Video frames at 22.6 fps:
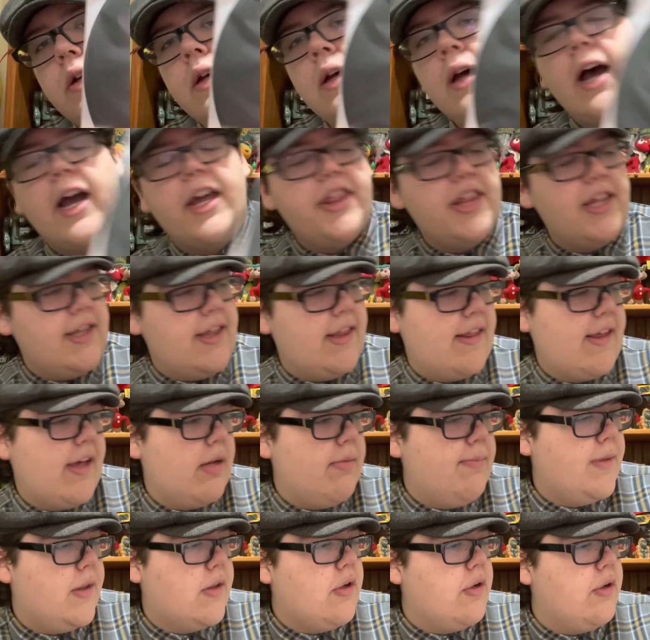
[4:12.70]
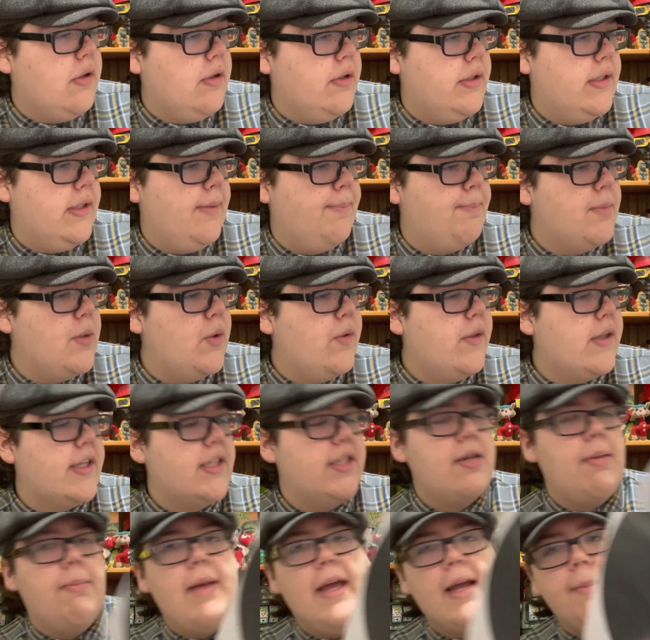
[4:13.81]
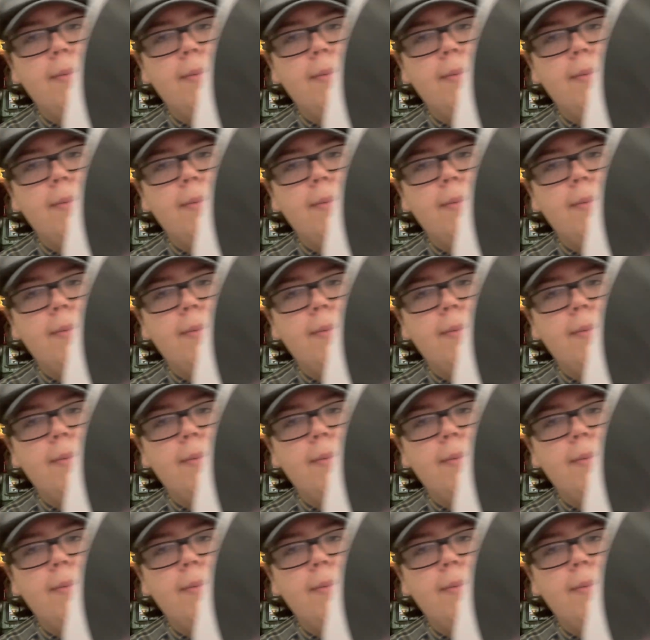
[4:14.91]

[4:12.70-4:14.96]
I think this album is called Music to Make